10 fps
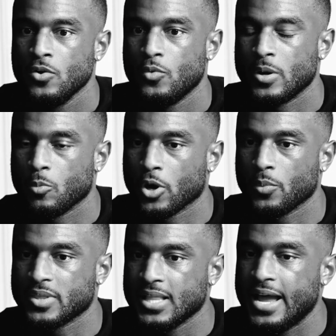when I'm working
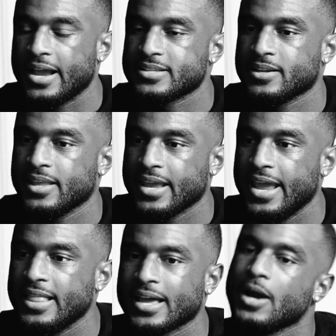with clients and like,
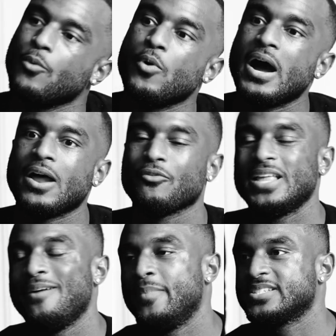hey, like, I don't really
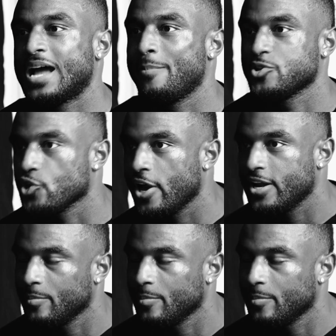have much time to train.